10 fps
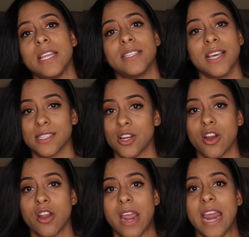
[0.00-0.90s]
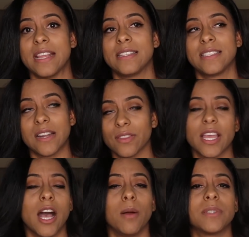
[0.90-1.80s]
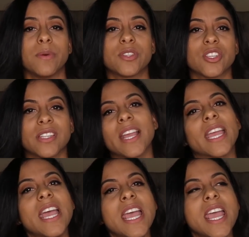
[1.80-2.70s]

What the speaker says: It doesn't hurt, and it definitely helped. It was just like